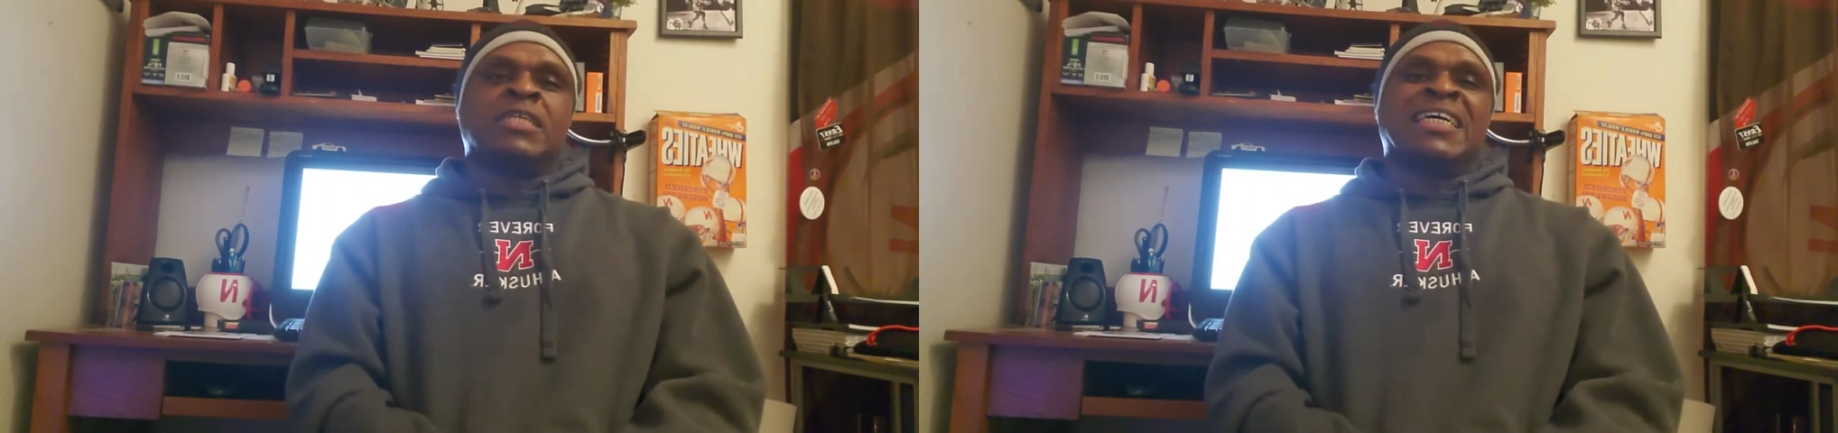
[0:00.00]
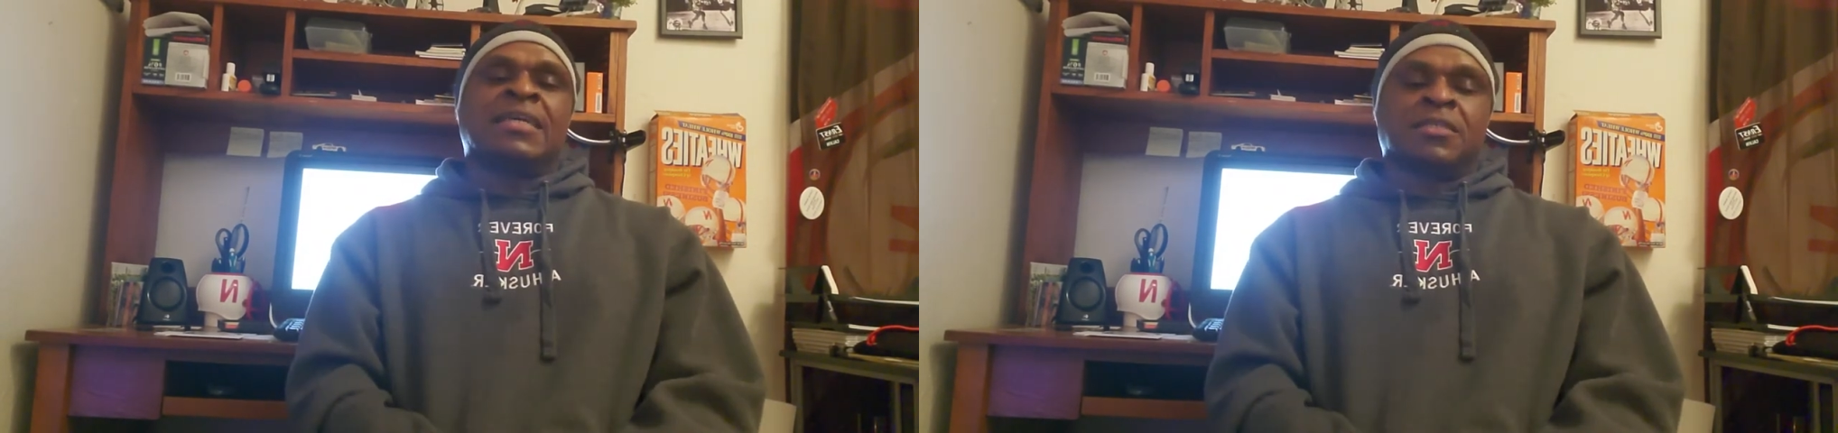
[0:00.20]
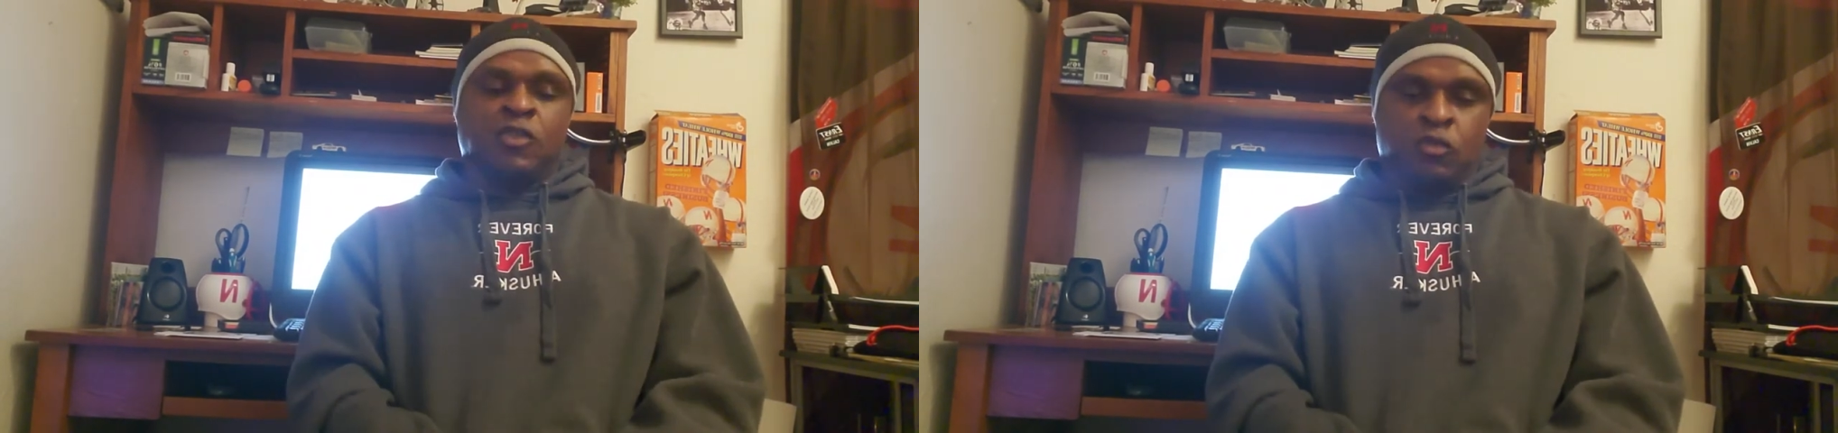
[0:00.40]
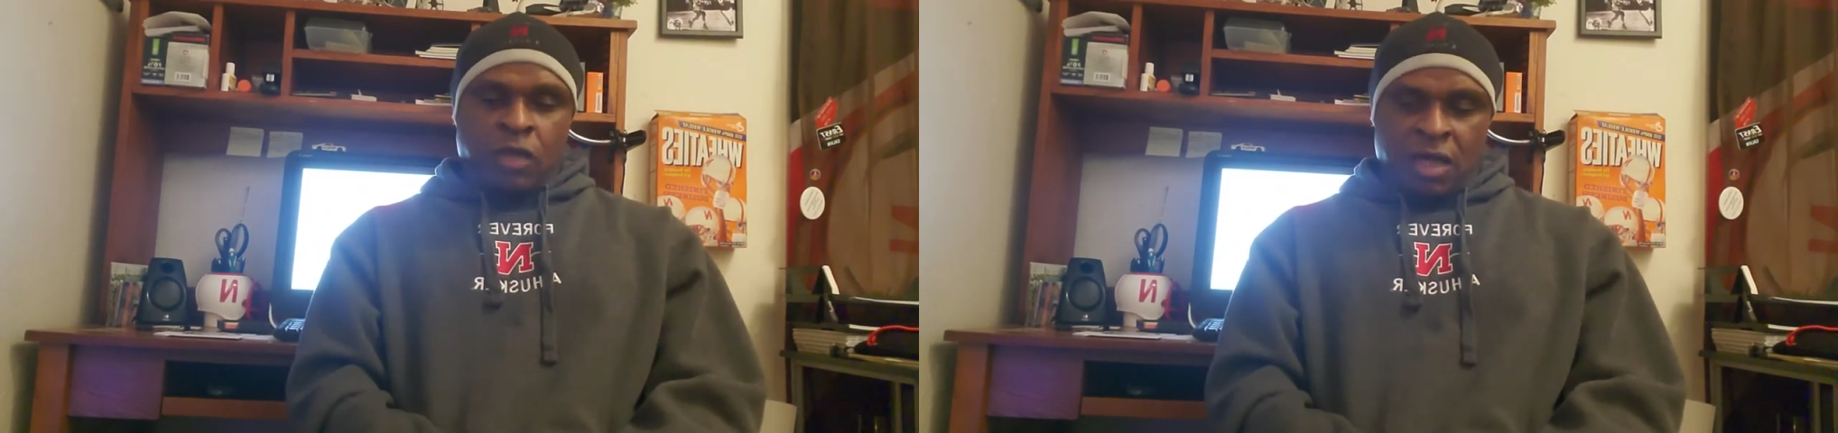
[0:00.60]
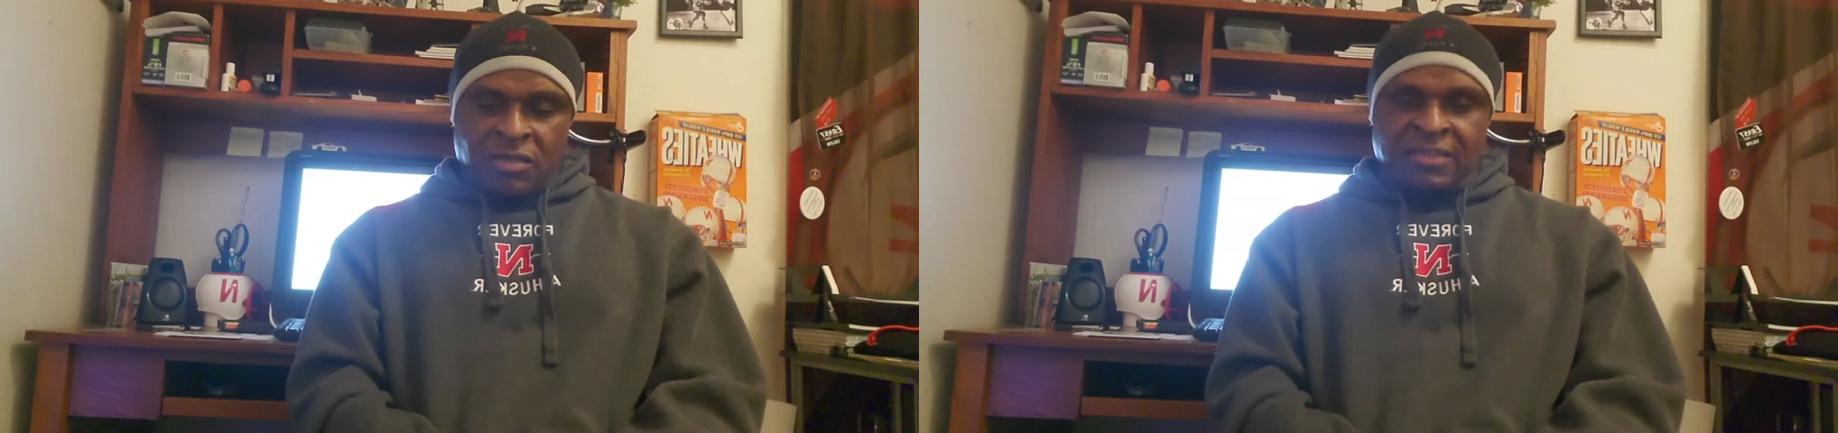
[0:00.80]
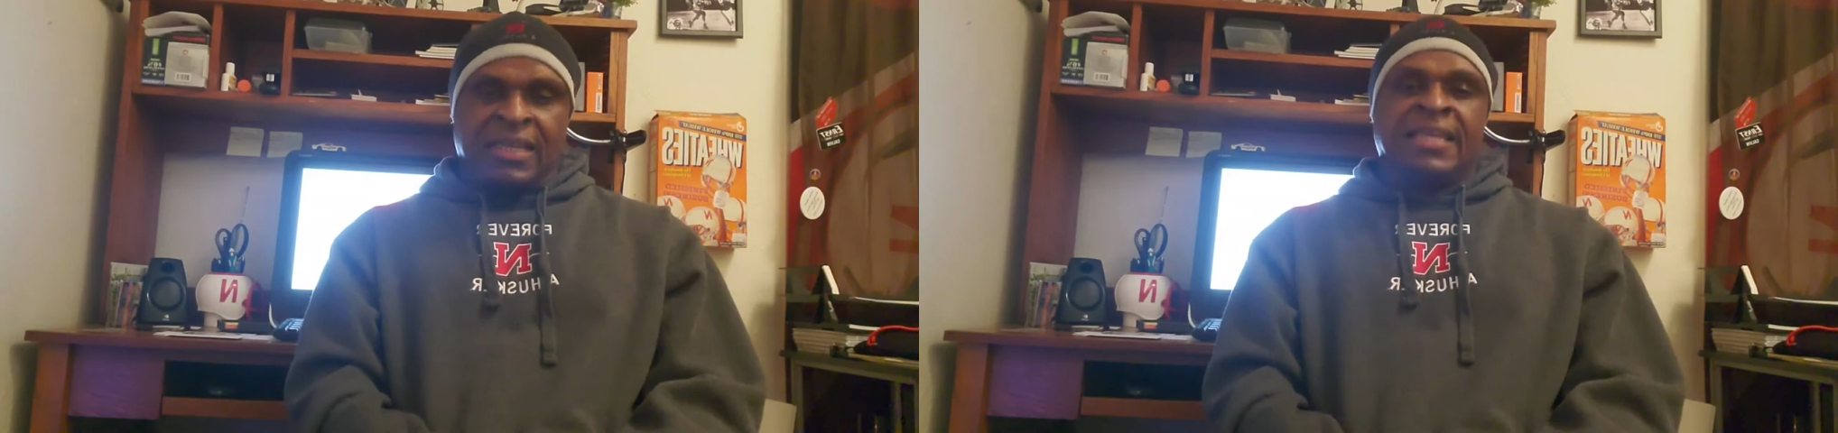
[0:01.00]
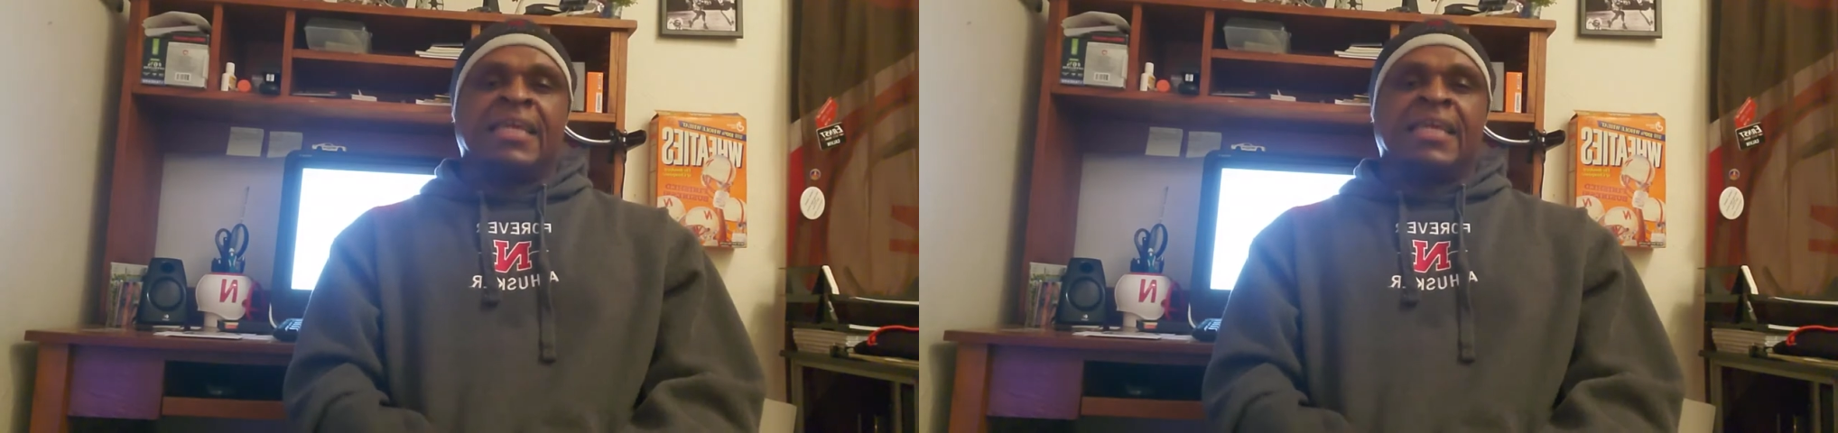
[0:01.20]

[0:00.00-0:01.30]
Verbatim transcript: against Utah State,